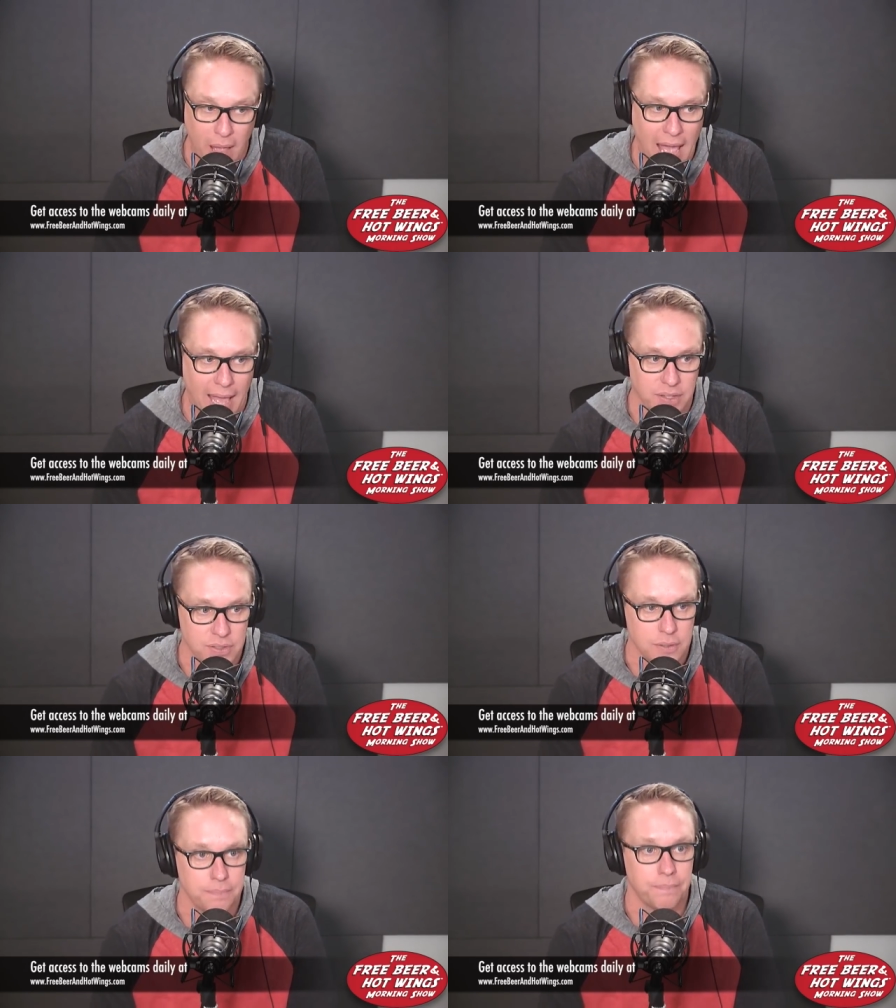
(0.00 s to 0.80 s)

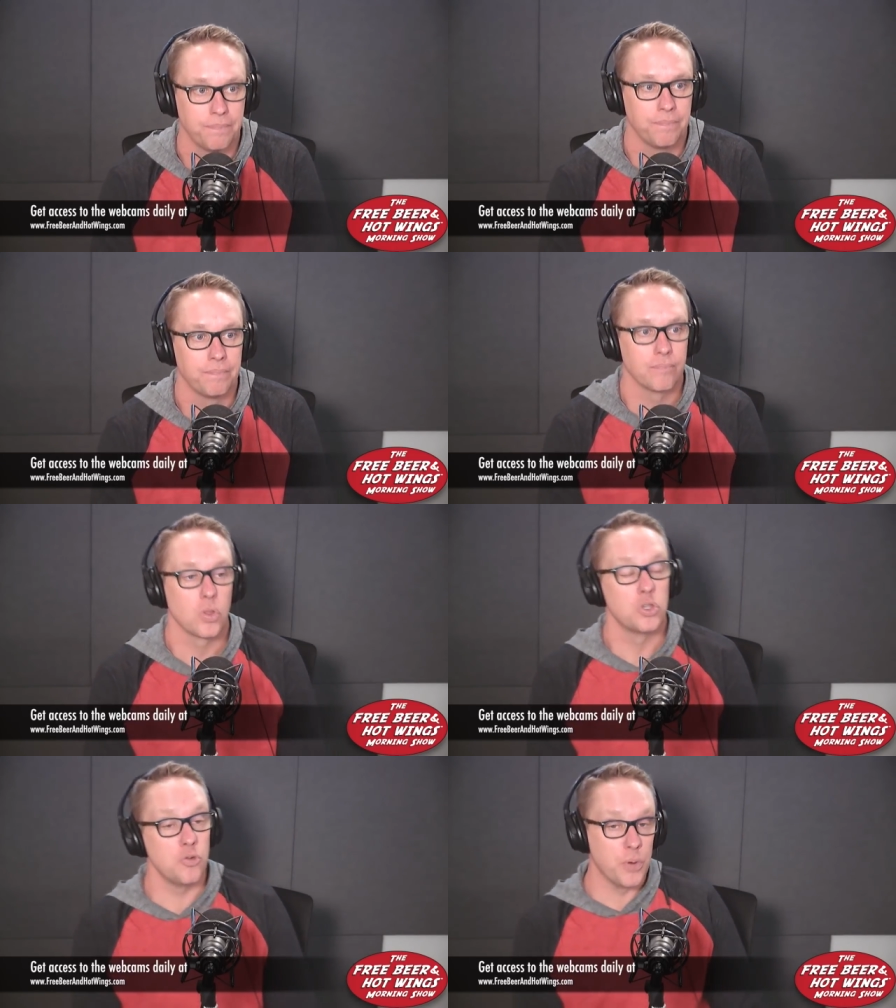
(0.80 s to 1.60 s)
passed.
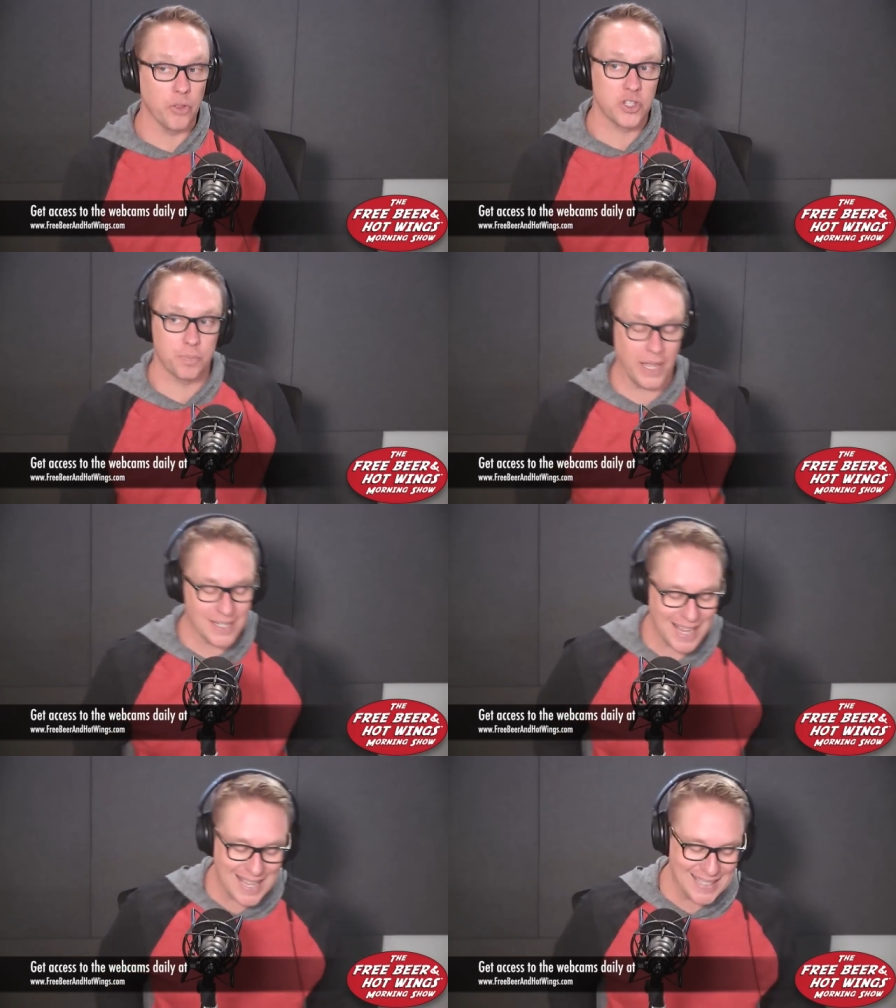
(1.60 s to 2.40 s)
You both
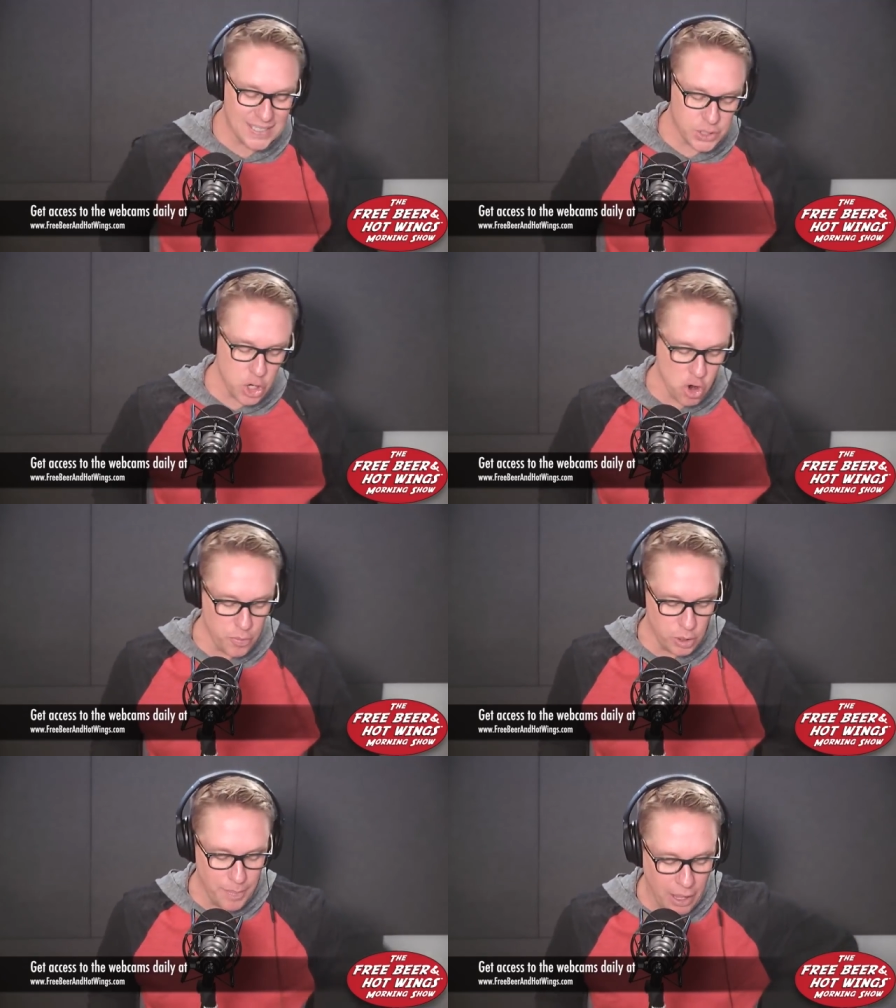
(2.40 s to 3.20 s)
spent a
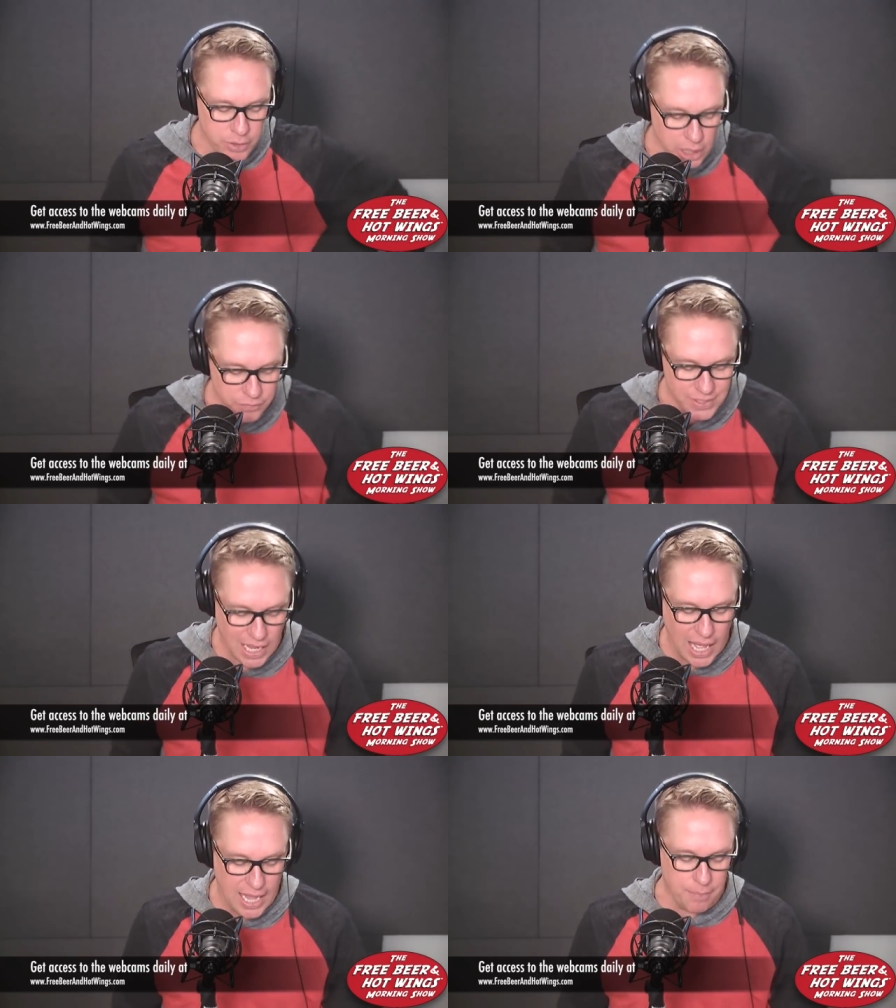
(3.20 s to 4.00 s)
considerable amount of
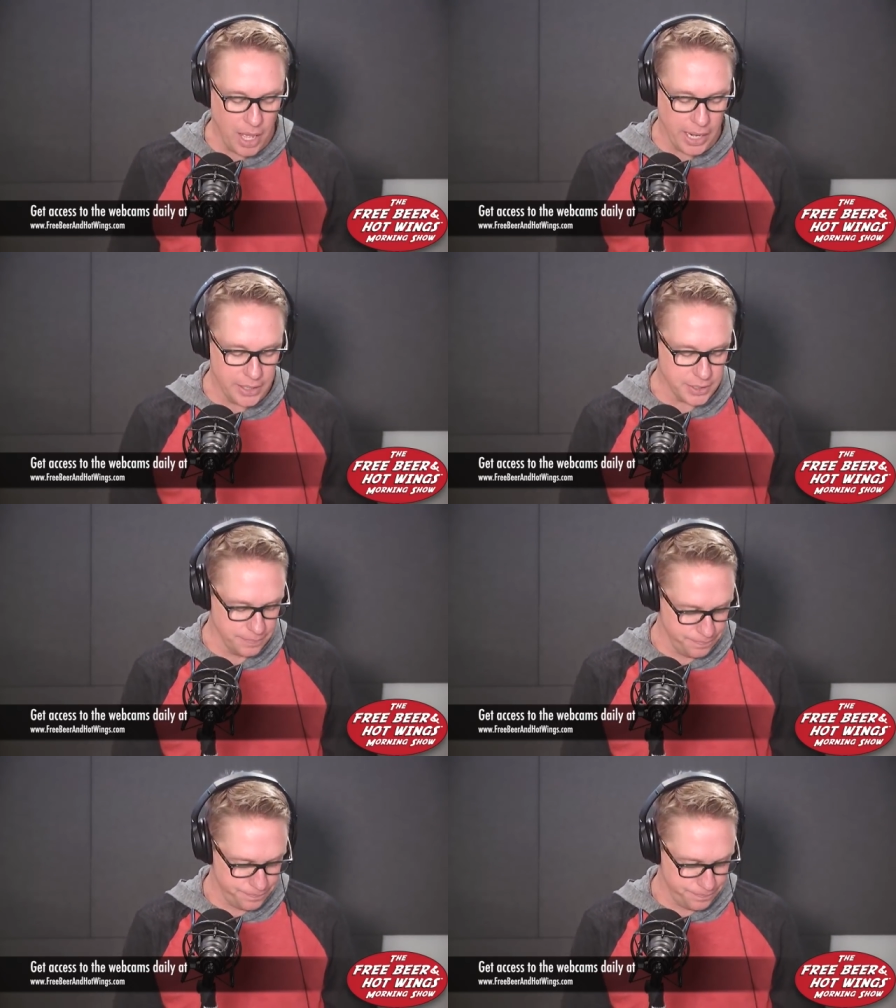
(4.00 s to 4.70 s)
time on it.